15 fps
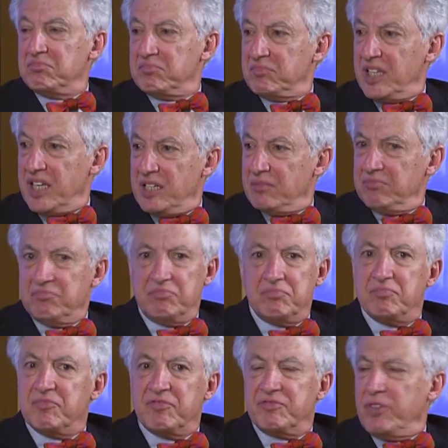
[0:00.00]
then
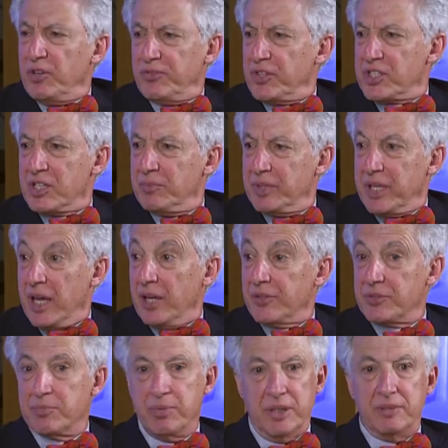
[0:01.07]
vote for somebody
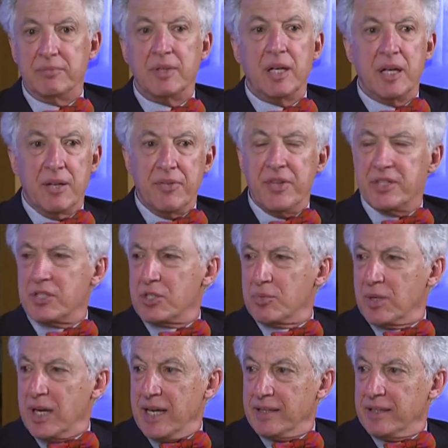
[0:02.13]
else, but this is
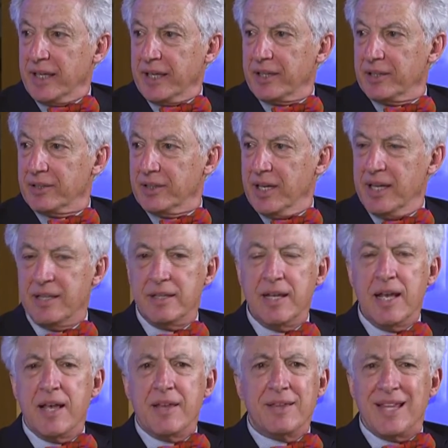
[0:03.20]
what I think. And
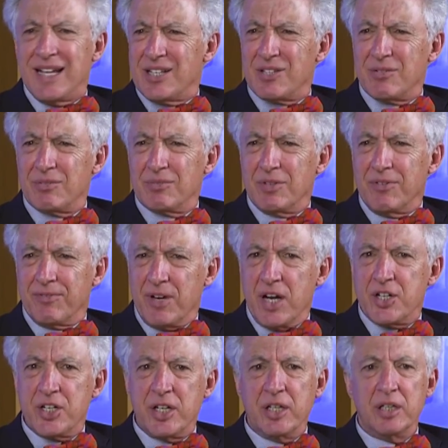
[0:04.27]
that's
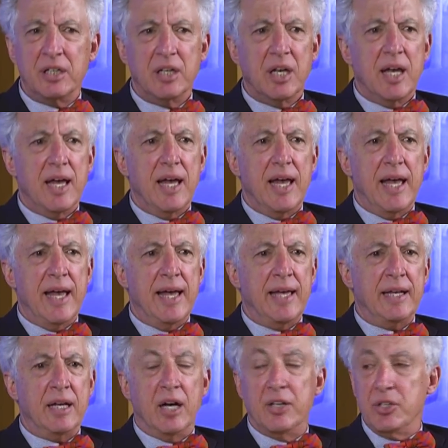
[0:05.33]
refreshing
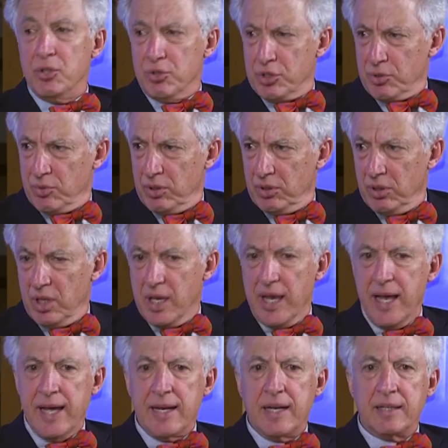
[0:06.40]
and unusual,
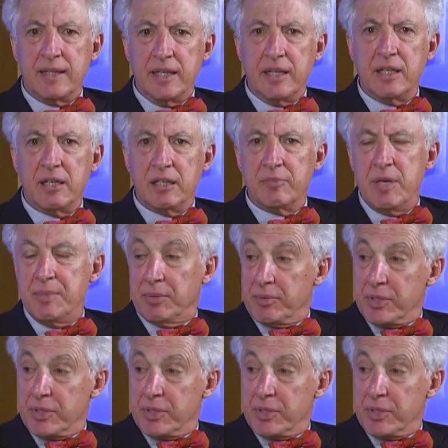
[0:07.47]
and I think young people